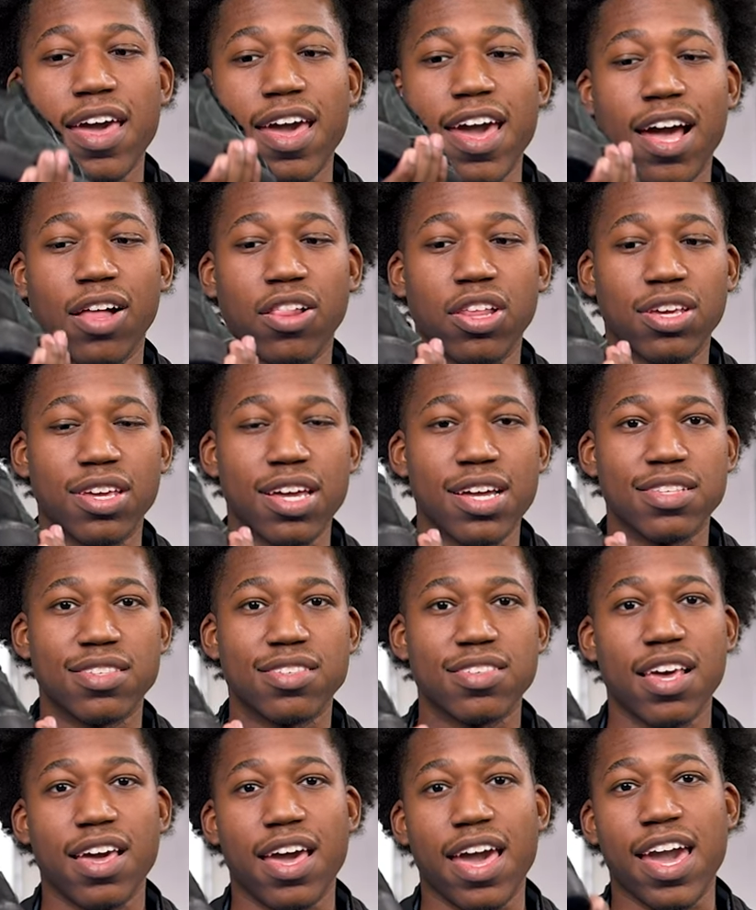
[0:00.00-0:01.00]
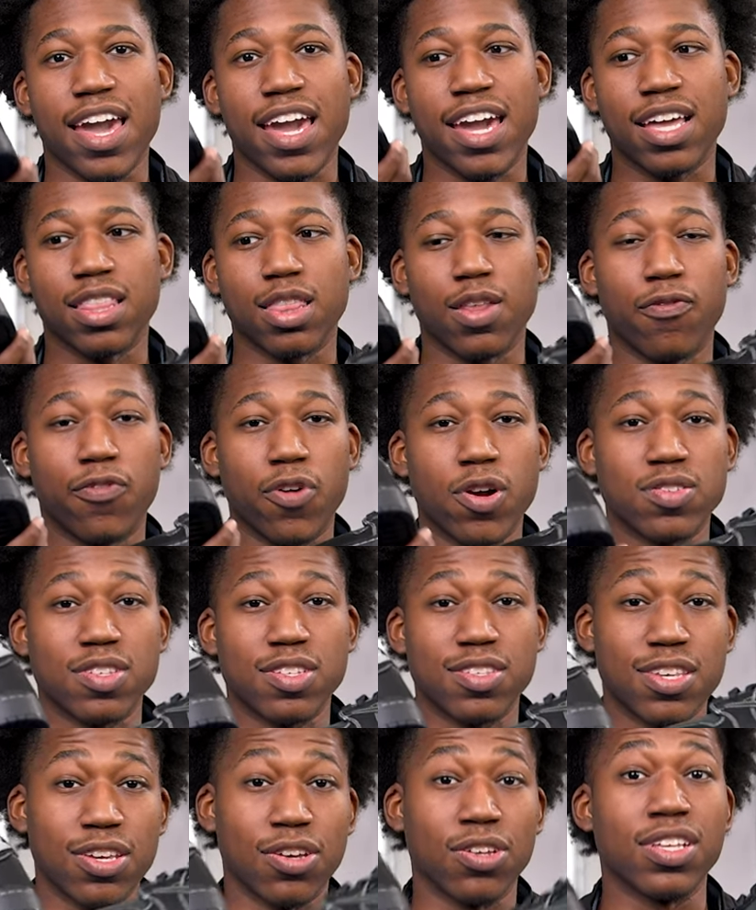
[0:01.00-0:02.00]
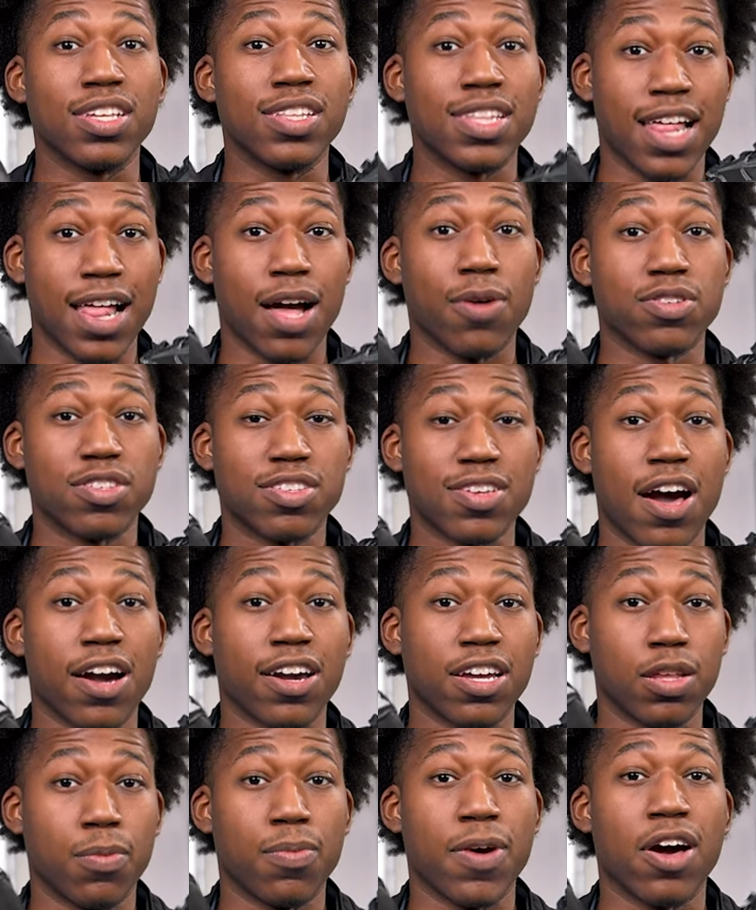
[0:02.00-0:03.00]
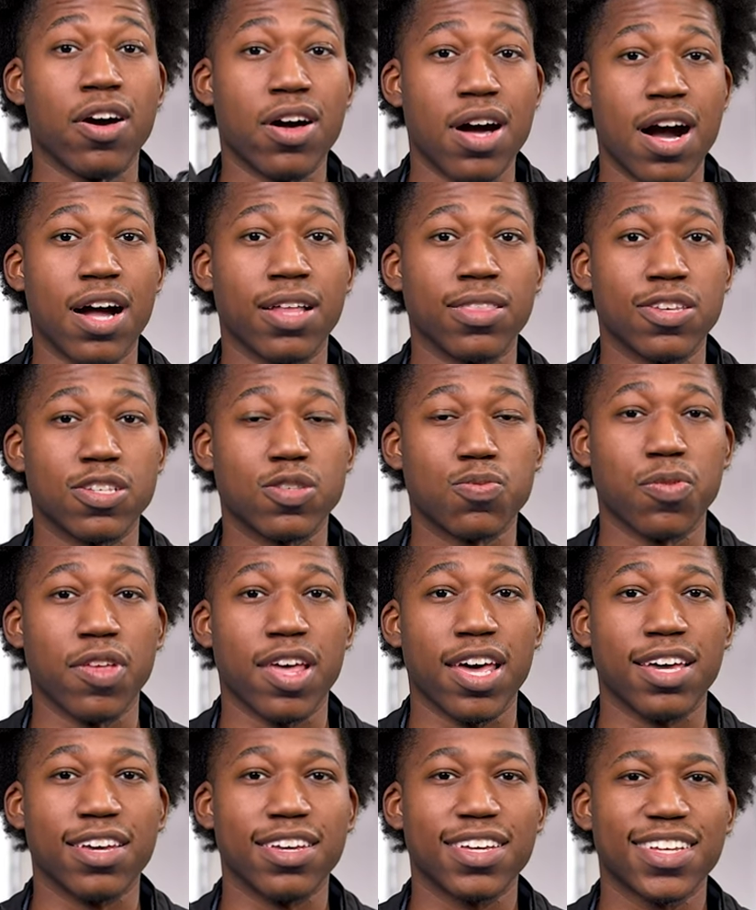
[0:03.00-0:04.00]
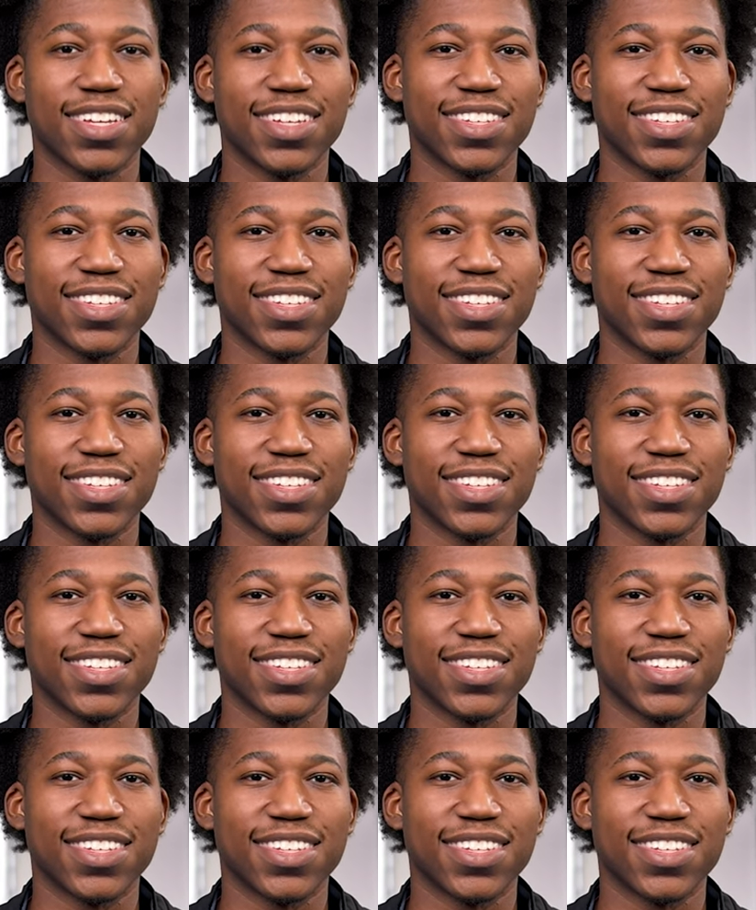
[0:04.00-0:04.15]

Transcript: elegance, and the versatility that I was talking about on display.